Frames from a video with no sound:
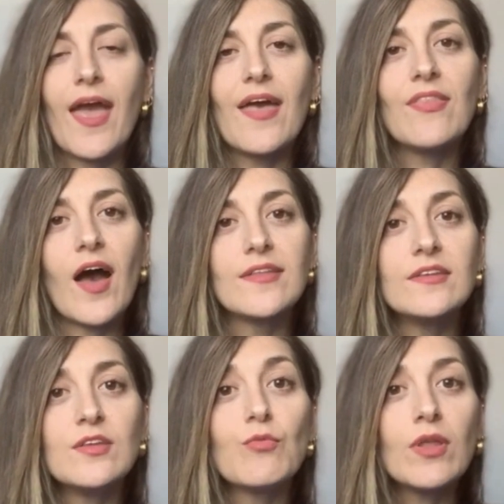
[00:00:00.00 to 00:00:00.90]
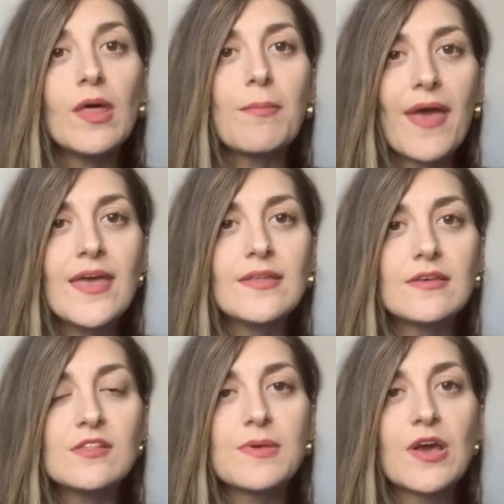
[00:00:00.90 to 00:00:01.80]
And I didn't want to pay
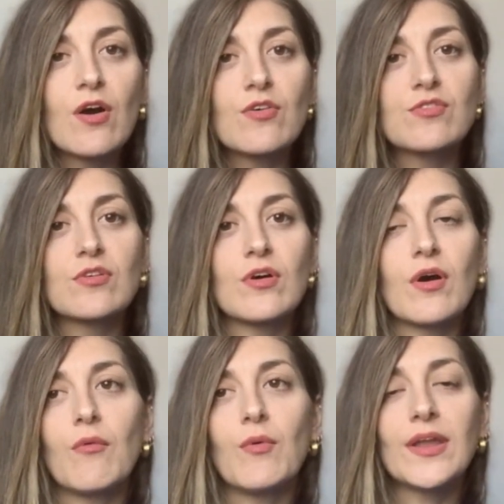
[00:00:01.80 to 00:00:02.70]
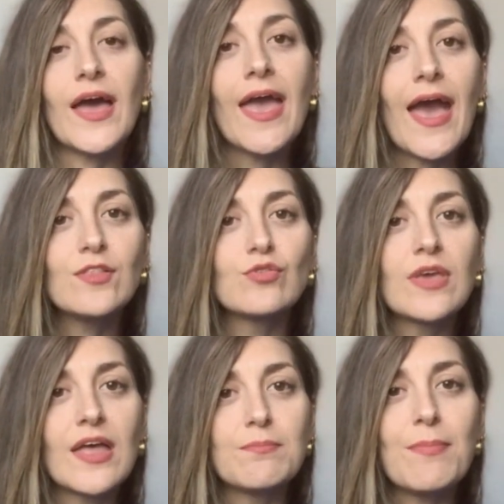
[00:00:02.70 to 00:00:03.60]
this because what I had to
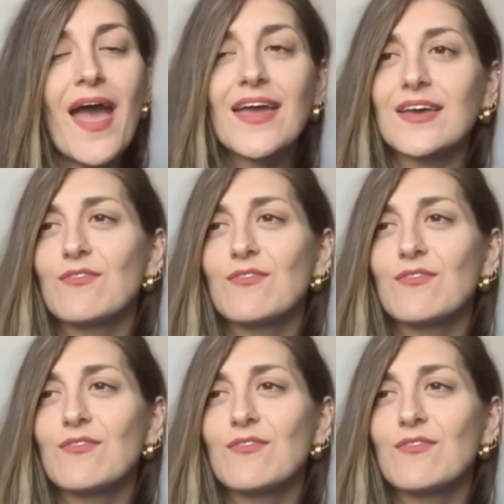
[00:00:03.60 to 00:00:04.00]
get back